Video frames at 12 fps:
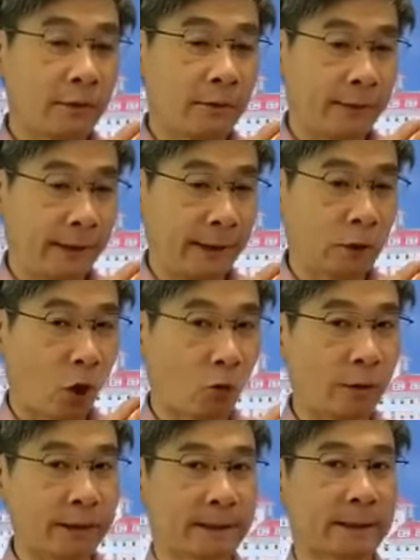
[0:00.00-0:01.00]
the
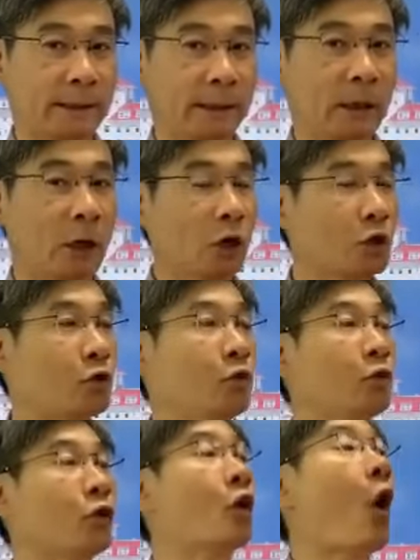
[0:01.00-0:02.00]
currency
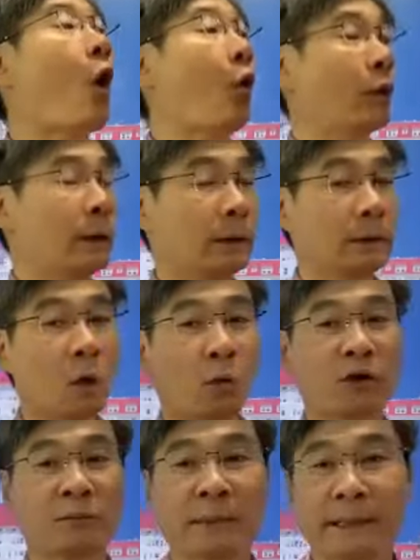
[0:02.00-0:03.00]
to gold,
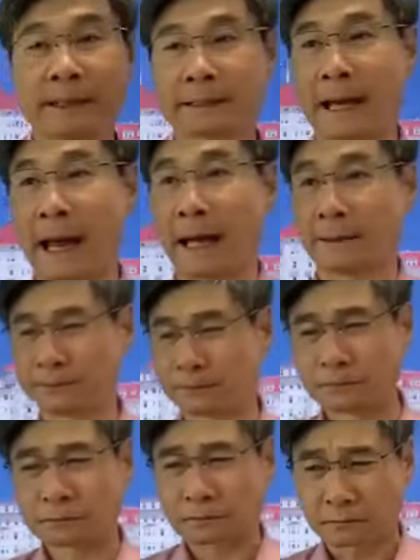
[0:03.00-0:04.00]
which means that
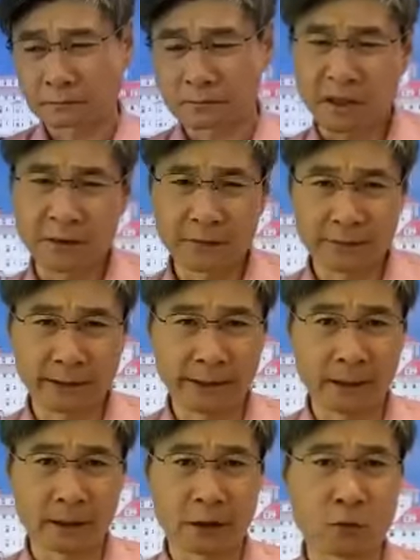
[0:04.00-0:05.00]

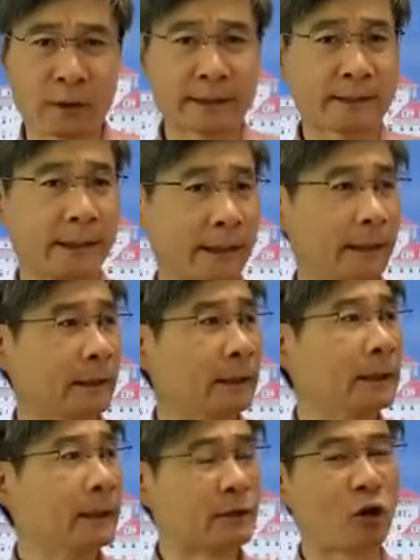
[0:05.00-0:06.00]
the USD
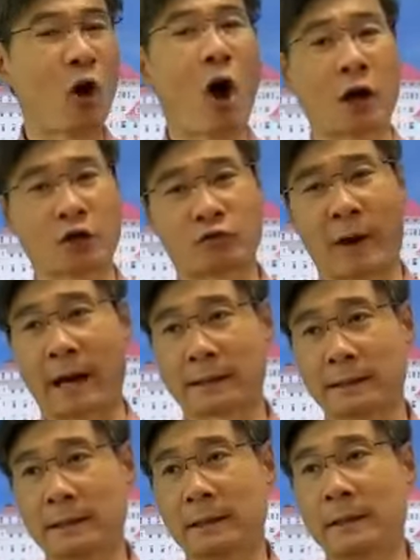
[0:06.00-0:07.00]
is a
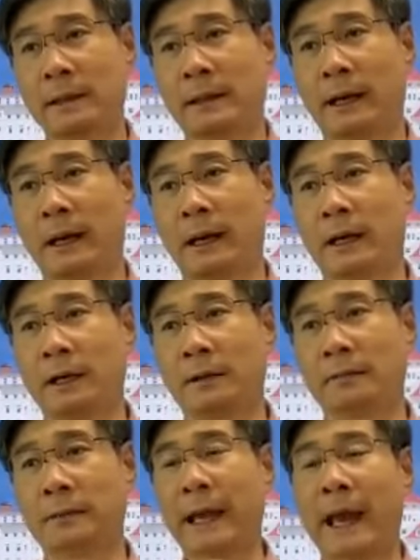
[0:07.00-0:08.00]
contract.
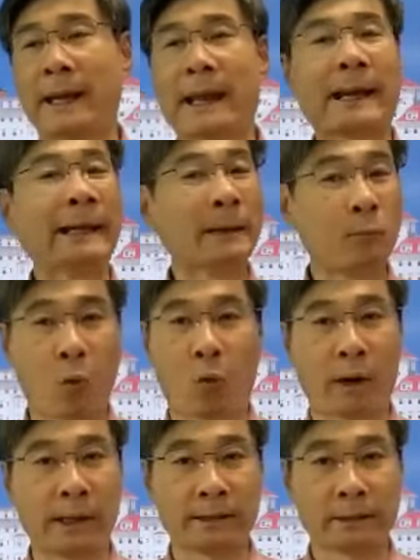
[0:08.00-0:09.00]
And at any
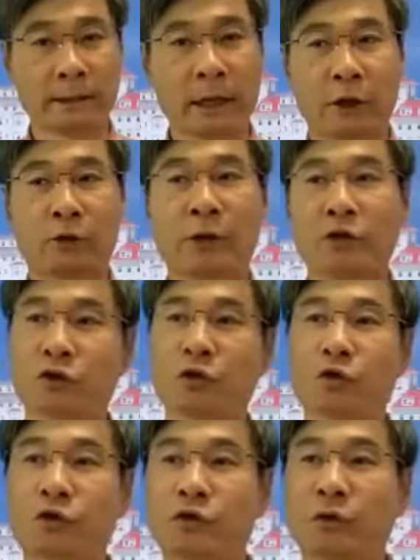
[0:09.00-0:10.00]
point, you can
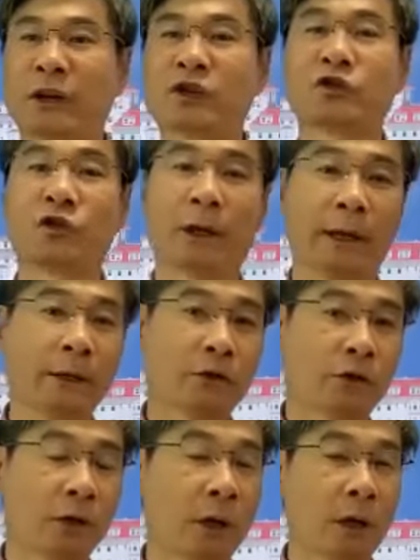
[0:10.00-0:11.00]
choose to
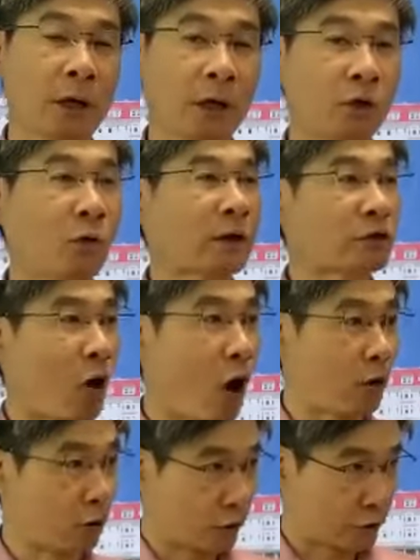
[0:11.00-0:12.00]
exchange US
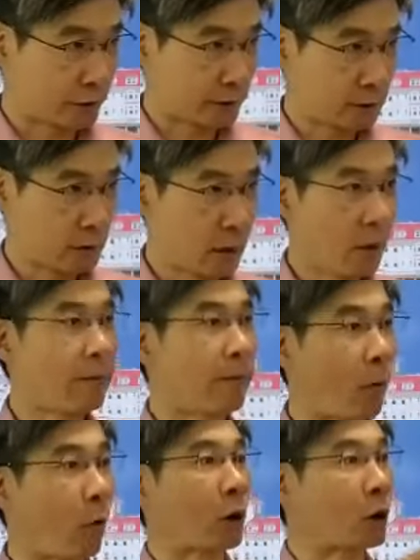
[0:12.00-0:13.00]
dollars
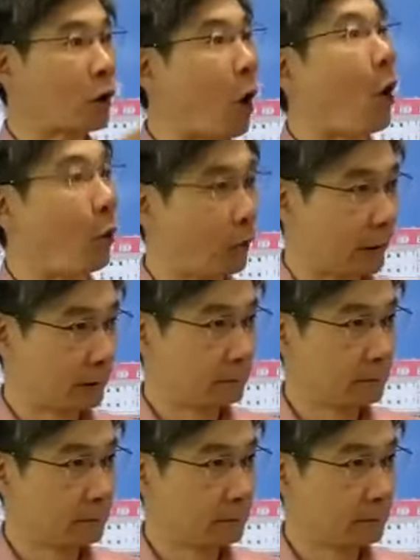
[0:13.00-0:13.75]
for gold.